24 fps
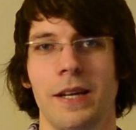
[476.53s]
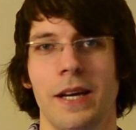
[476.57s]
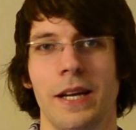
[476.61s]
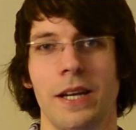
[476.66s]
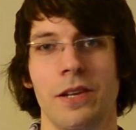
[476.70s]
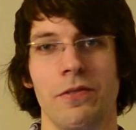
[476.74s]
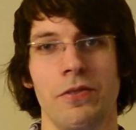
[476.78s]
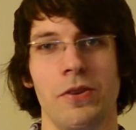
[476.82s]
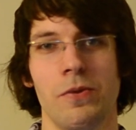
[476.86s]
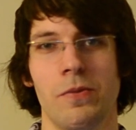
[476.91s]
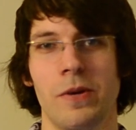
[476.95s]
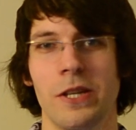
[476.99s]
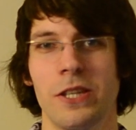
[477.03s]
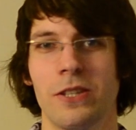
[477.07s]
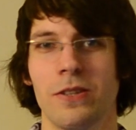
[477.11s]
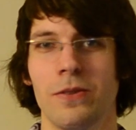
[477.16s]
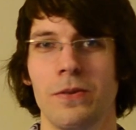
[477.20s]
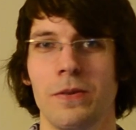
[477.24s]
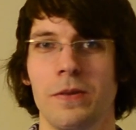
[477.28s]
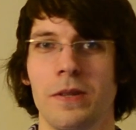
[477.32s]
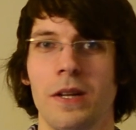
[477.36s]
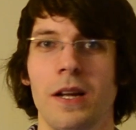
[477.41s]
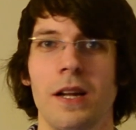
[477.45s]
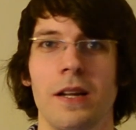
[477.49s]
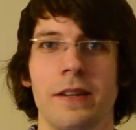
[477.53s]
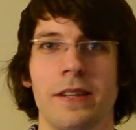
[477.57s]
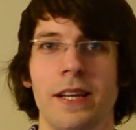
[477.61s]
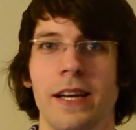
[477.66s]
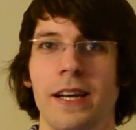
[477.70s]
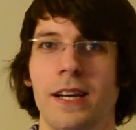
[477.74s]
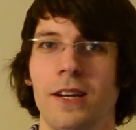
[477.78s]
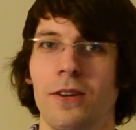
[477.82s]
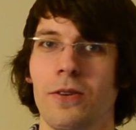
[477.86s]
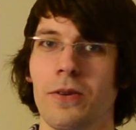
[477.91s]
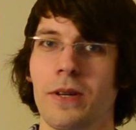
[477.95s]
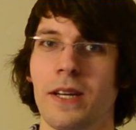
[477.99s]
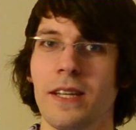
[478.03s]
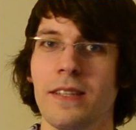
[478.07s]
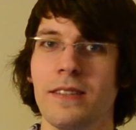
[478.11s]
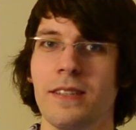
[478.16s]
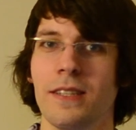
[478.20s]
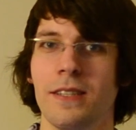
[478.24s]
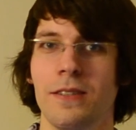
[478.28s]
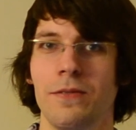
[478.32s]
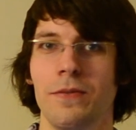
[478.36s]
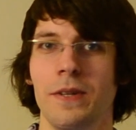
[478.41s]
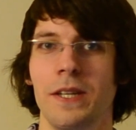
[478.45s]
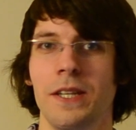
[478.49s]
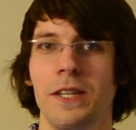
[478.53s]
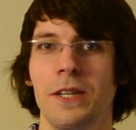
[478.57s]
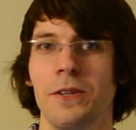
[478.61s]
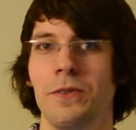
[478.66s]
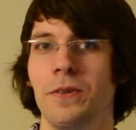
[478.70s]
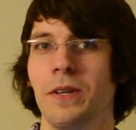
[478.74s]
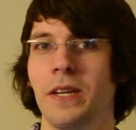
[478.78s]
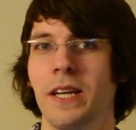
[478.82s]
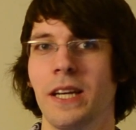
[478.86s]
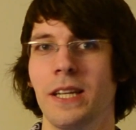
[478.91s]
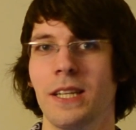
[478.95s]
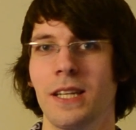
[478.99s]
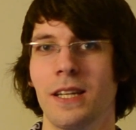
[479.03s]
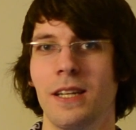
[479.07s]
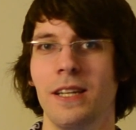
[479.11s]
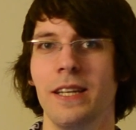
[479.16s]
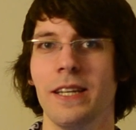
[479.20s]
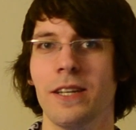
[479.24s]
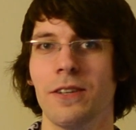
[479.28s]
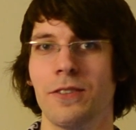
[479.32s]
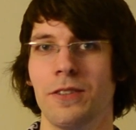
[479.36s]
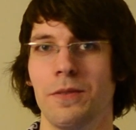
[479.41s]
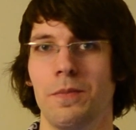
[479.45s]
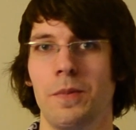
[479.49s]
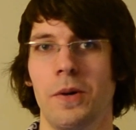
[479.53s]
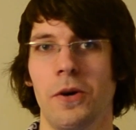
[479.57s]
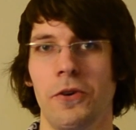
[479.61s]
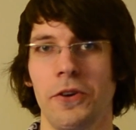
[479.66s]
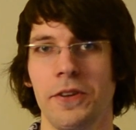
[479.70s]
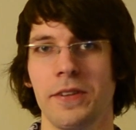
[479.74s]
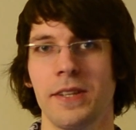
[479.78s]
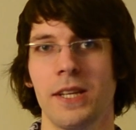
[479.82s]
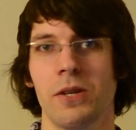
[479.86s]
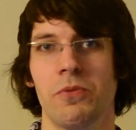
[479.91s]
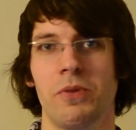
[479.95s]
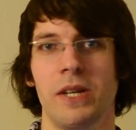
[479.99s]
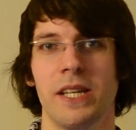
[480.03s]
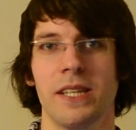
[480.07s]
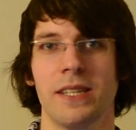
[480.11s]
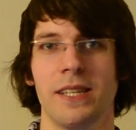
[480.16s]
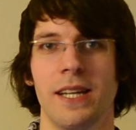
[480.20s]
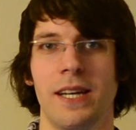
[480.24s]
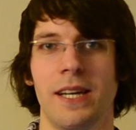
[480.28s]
And if you want to take a look at this video, you can click on the poster right